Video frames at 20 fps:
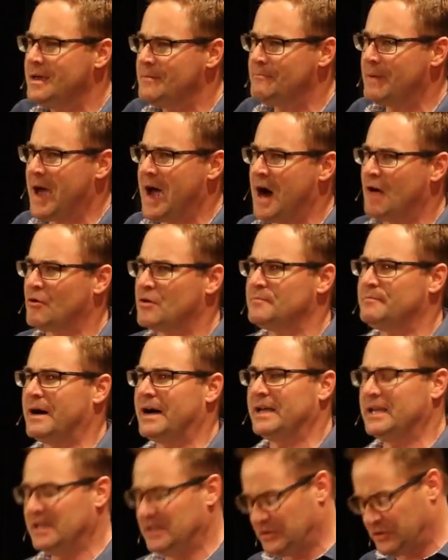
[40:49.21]
empowered
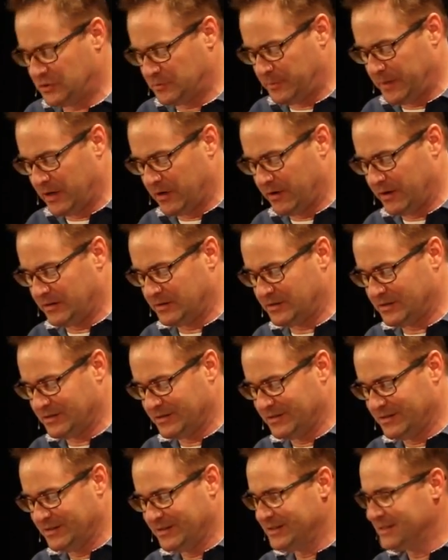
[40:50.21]
by His Spirit.